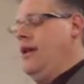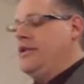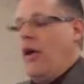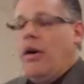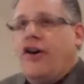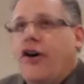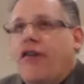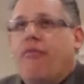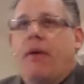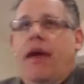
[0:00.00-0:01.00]
So it could
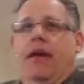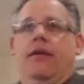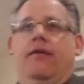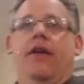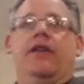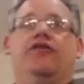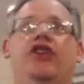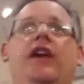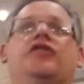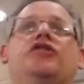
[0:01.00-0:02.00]
have been that
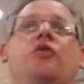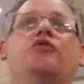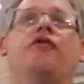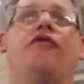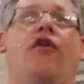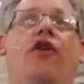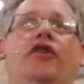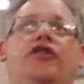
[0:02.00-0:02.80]
Jesus was referring